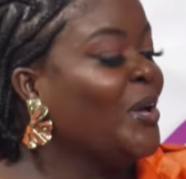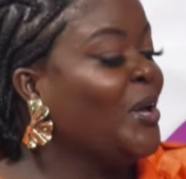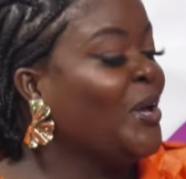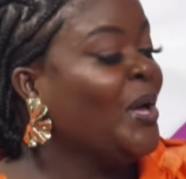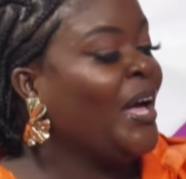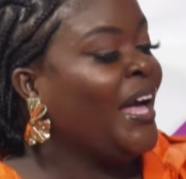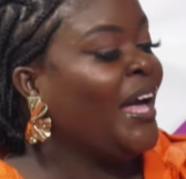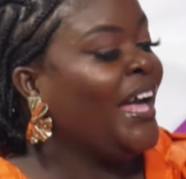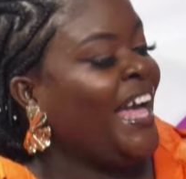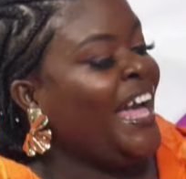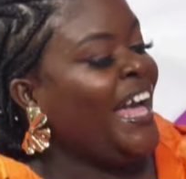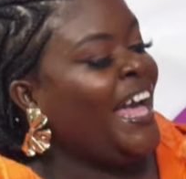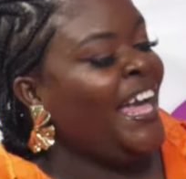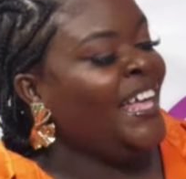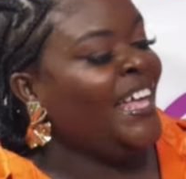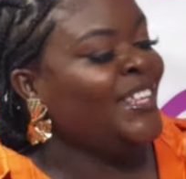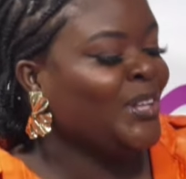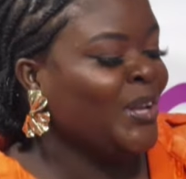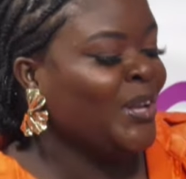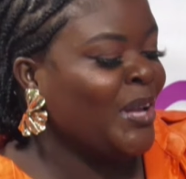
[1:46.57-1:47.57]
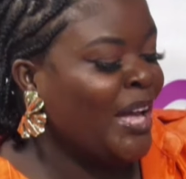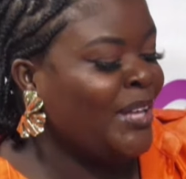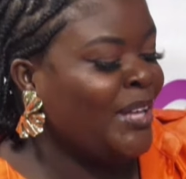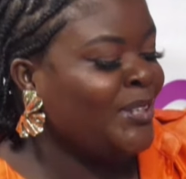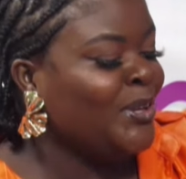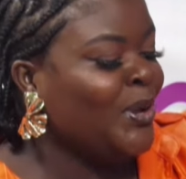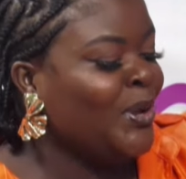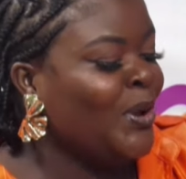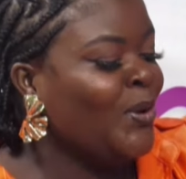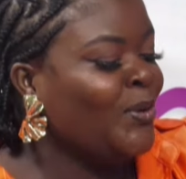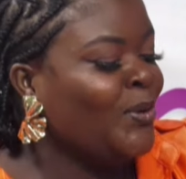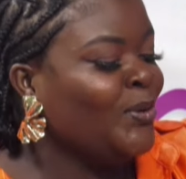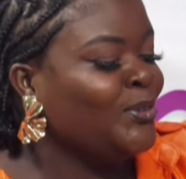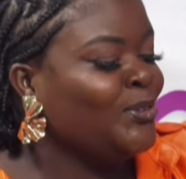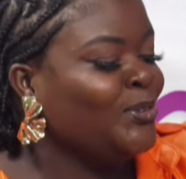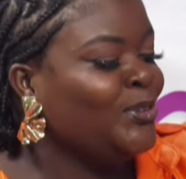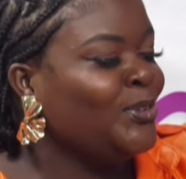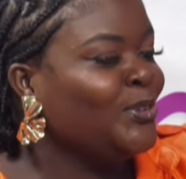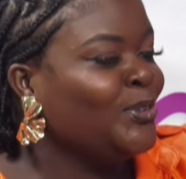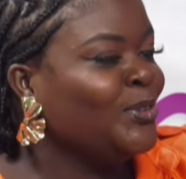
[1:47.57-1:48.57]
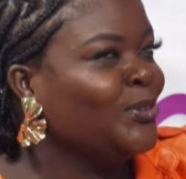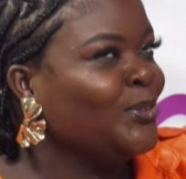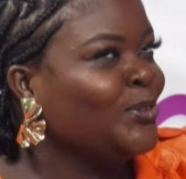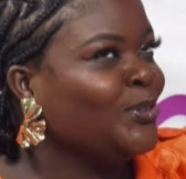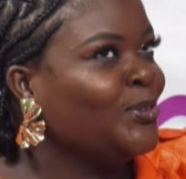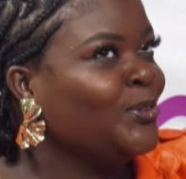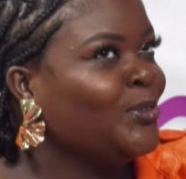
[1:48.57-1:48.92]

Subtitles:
Okay. I know you